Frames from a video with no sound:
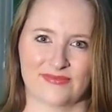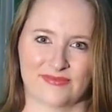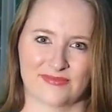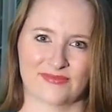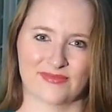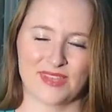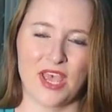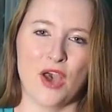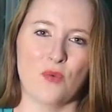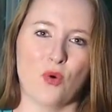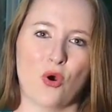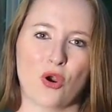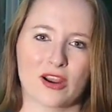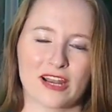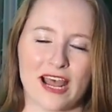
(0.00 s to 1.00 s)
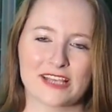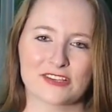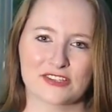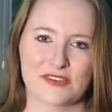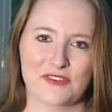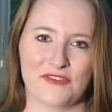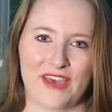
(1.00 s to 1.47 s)
Well,
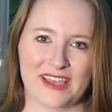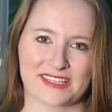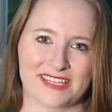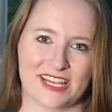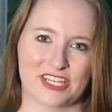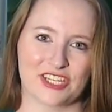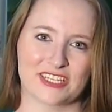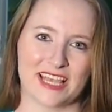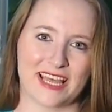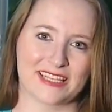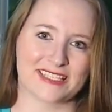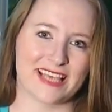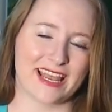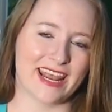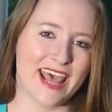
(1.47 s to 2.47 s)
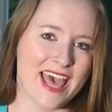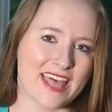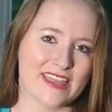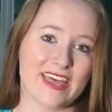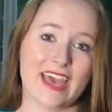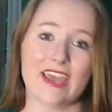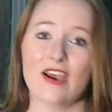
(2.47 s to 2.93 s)
organizers of the vaccination tent said
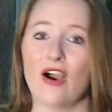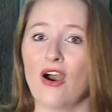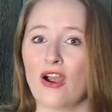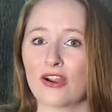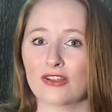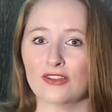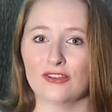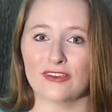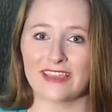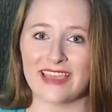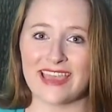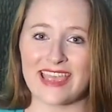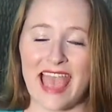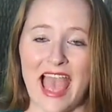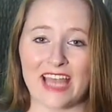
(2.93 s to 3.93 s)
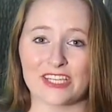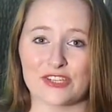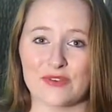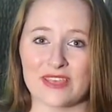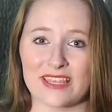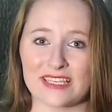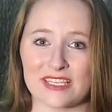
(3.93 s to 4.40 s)
they are looking at
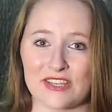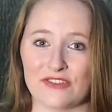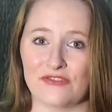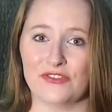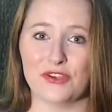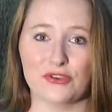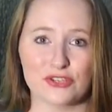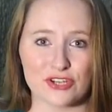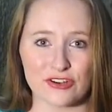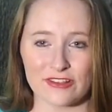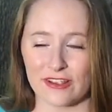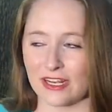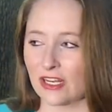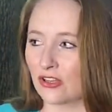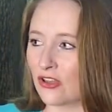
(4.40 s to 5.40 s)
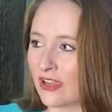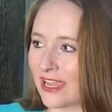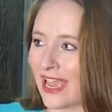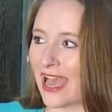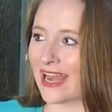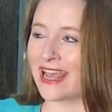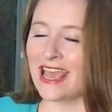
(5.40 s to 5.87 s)
doing this in the future. They're going to look
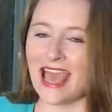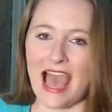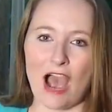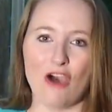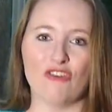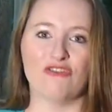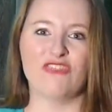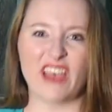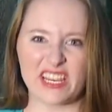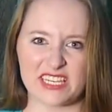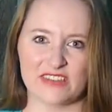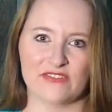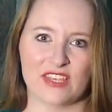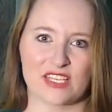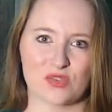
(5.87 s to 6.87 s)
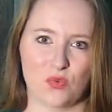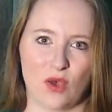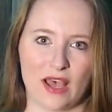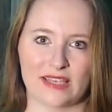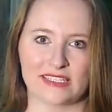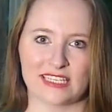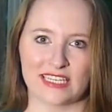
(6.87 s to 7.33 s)
at how effective this
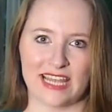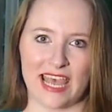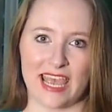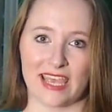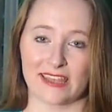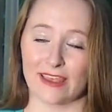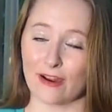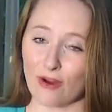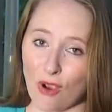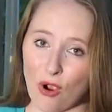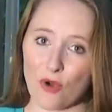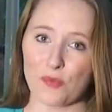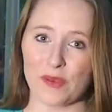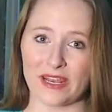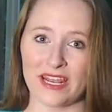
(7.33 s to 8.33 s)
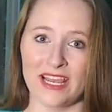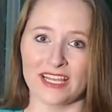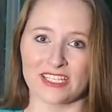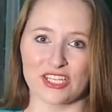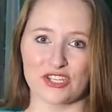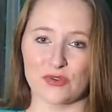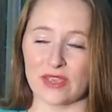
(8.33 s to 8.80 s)
was today, and they're open
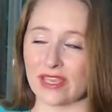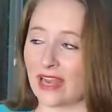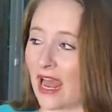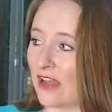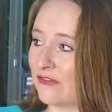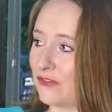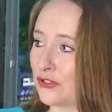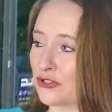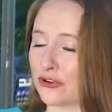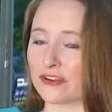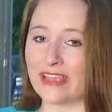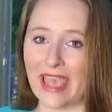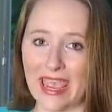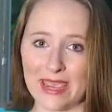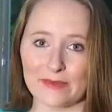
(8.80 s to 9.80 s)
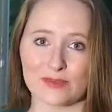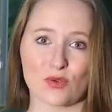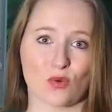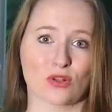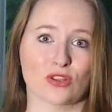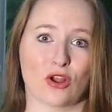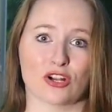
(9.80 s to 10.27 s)
to doing it at future games
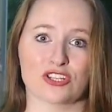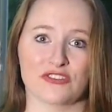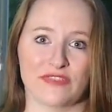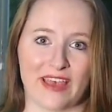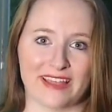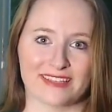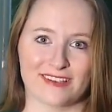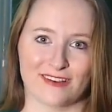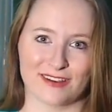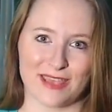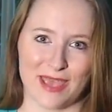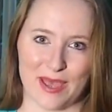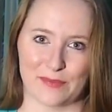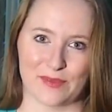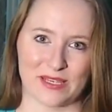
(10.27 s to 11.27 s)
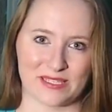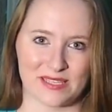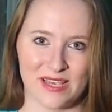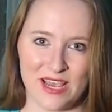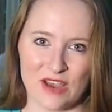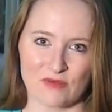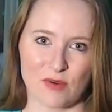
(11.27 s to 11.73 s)
or large events on campus.
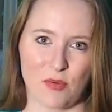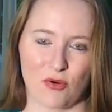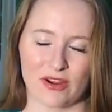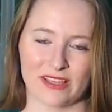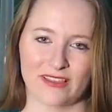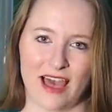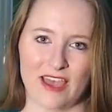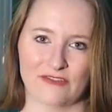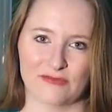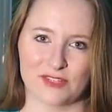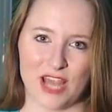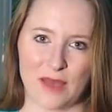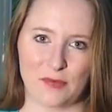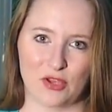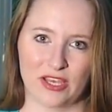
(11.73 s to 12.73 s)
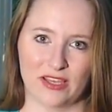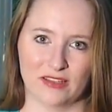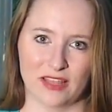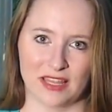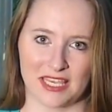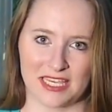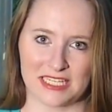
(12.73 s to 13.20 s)
Reporting live from Chapel Hill,
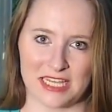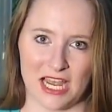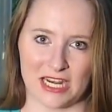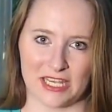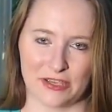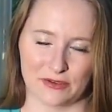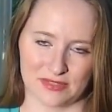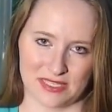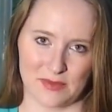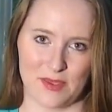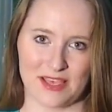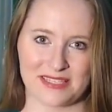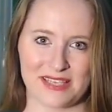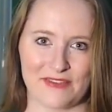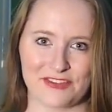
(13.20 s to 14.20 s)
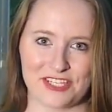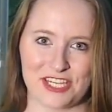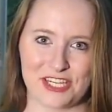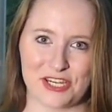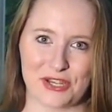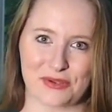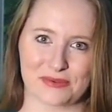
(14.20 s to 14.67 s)
Lillian Donahue, CBS
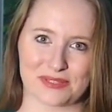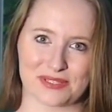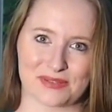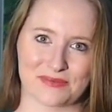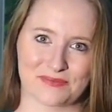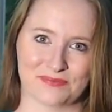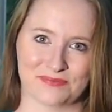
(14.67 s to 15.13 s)
17 News.